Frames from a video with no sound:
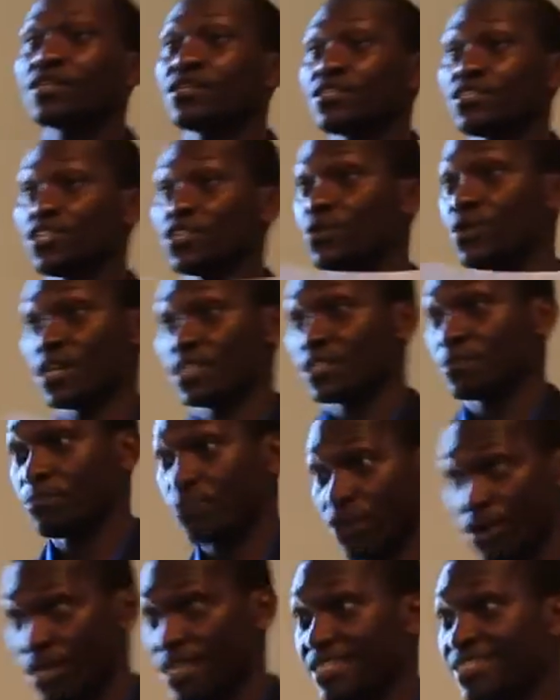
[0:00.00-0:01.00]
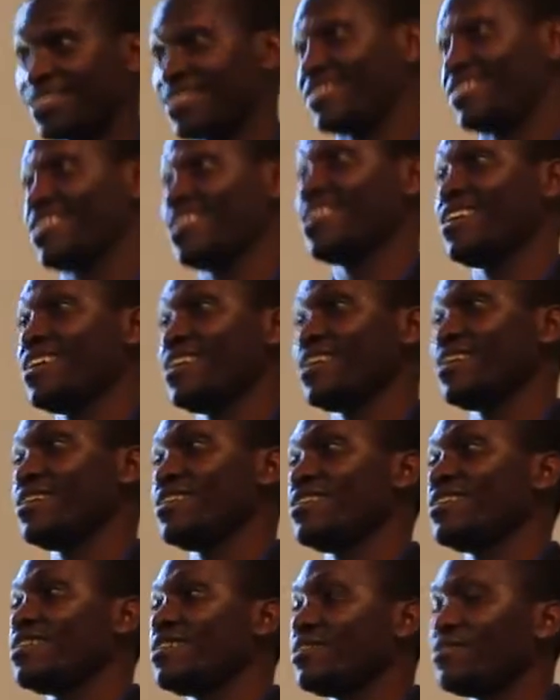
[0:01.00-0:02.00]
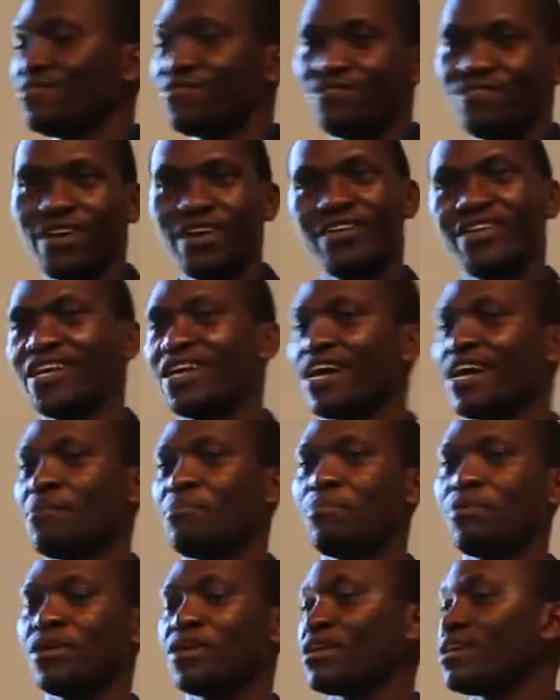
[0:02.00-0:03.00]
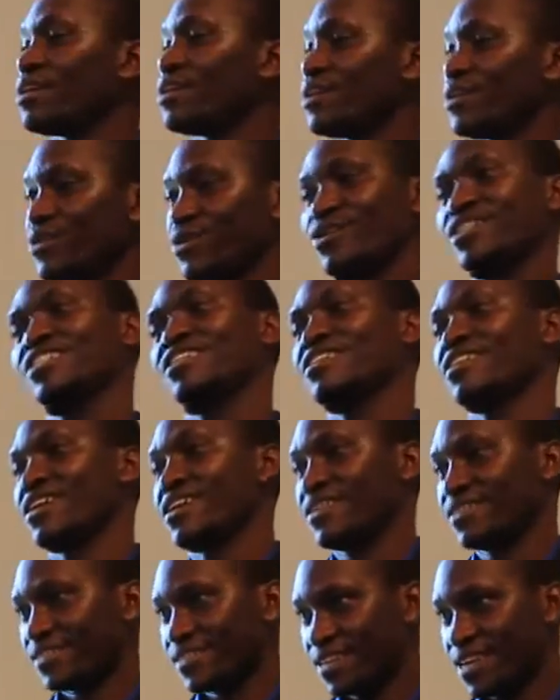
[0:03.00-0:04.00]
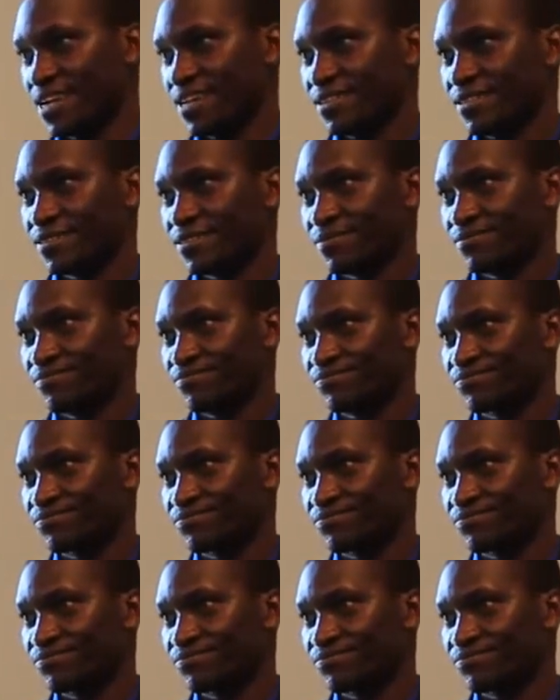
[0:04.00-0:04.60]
She was born seeing, very happy, not in her size.